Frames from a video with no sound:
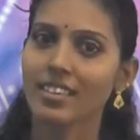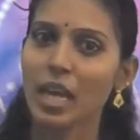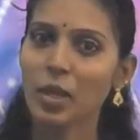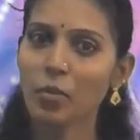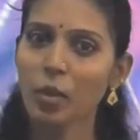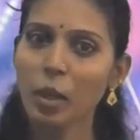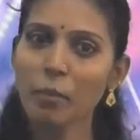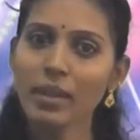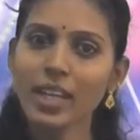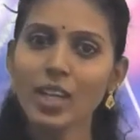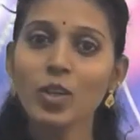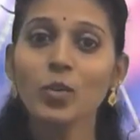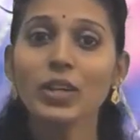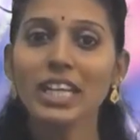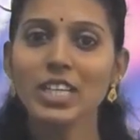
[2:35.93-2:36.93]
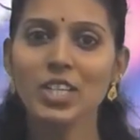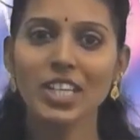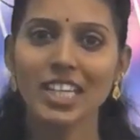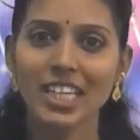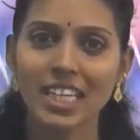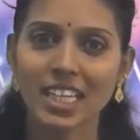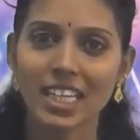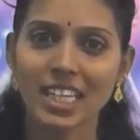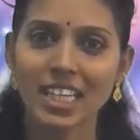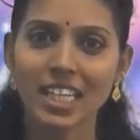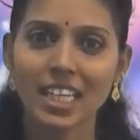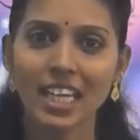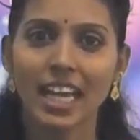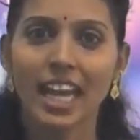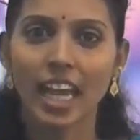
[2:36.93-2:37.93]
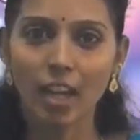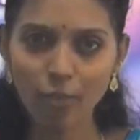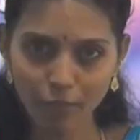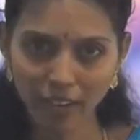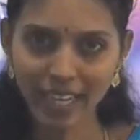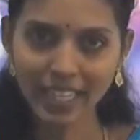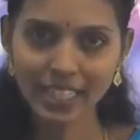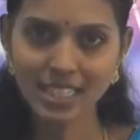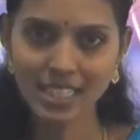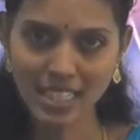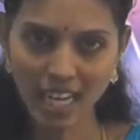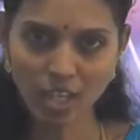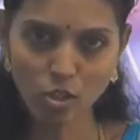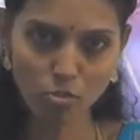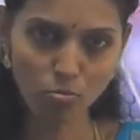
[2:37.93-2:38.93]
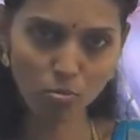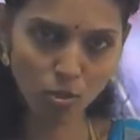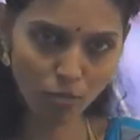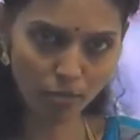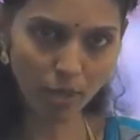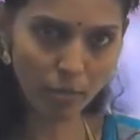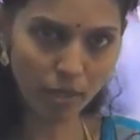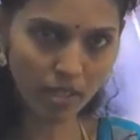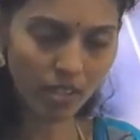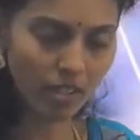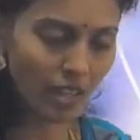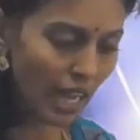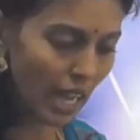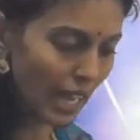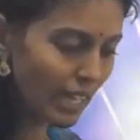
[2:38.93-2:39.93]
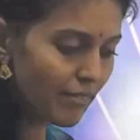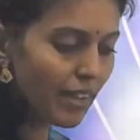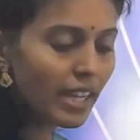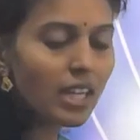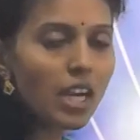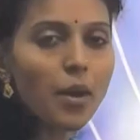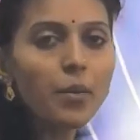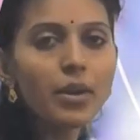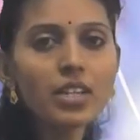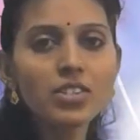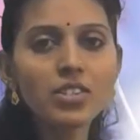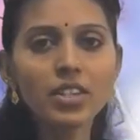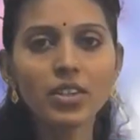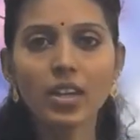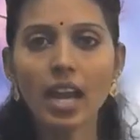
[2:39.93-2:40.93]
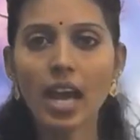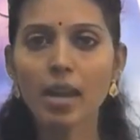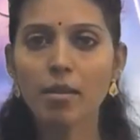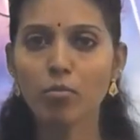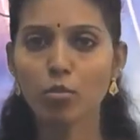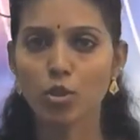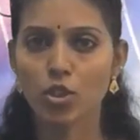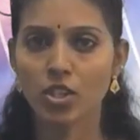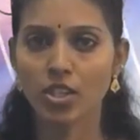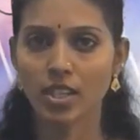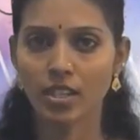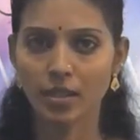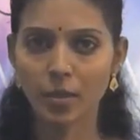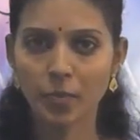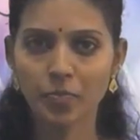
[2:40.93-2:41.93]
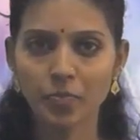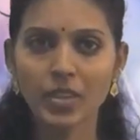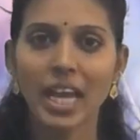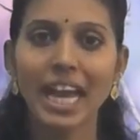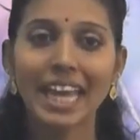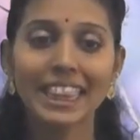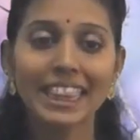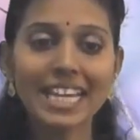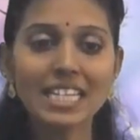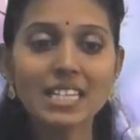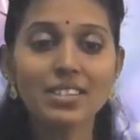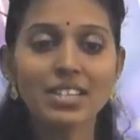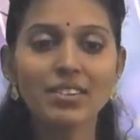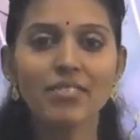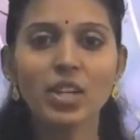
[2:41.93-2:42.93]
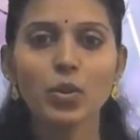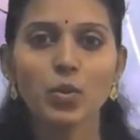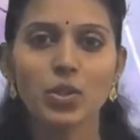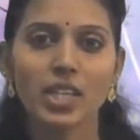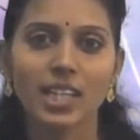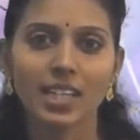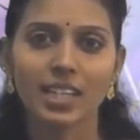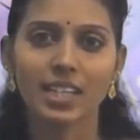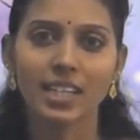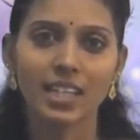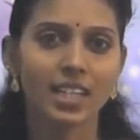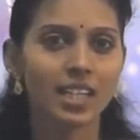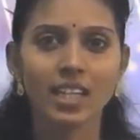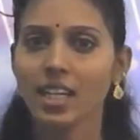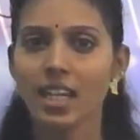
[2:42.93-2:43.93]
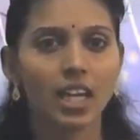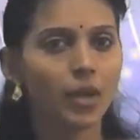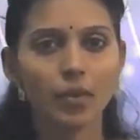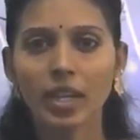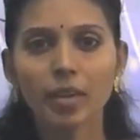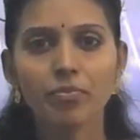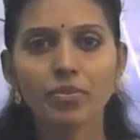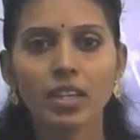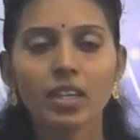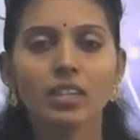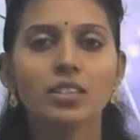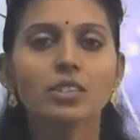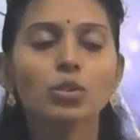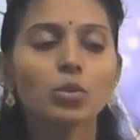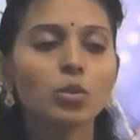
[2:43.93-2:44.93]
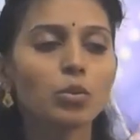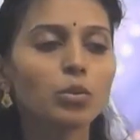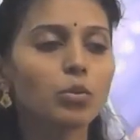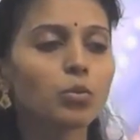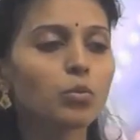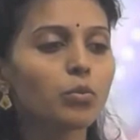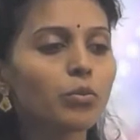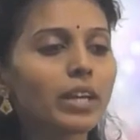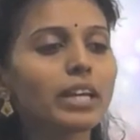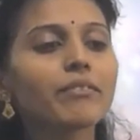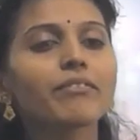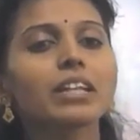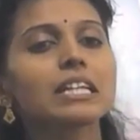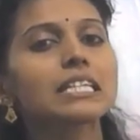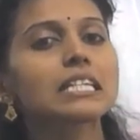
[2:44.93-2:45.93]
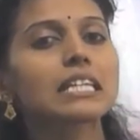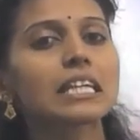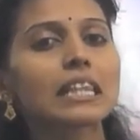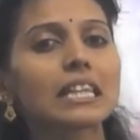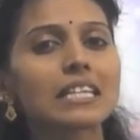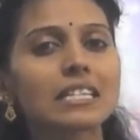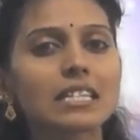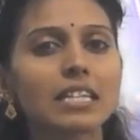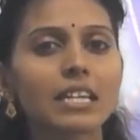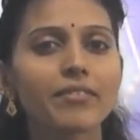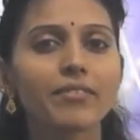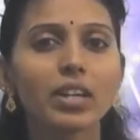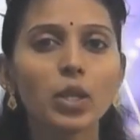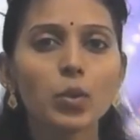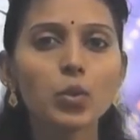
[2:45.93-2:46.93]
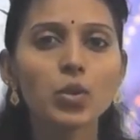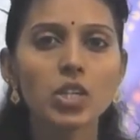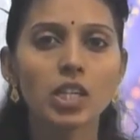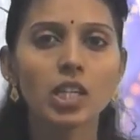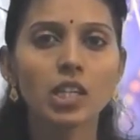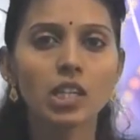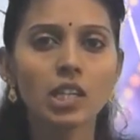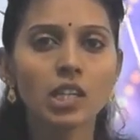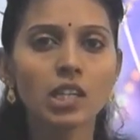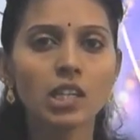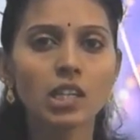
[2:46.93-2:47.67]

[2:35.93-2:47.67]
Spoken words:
that will be rotation. If I start to move from here and if I cover a circular motion here, that is revolution. Okay. So where we'll see this revolution